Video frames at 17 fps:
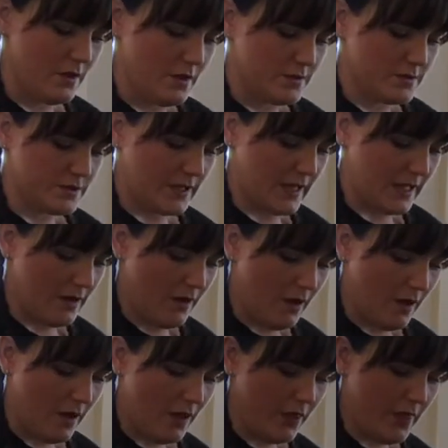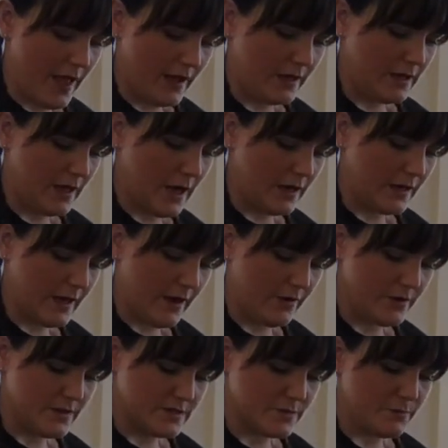So get all that gunk
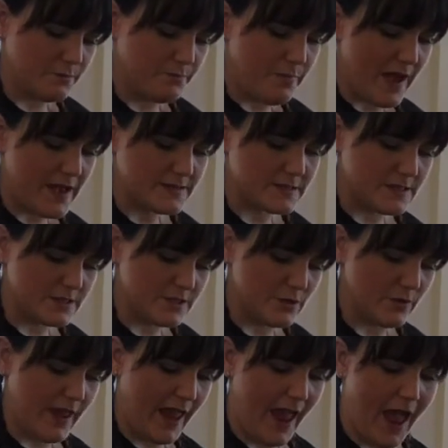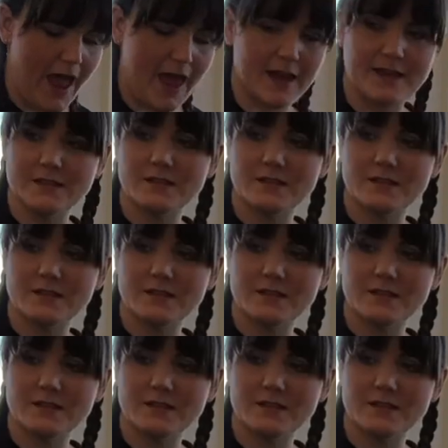out as best as you can.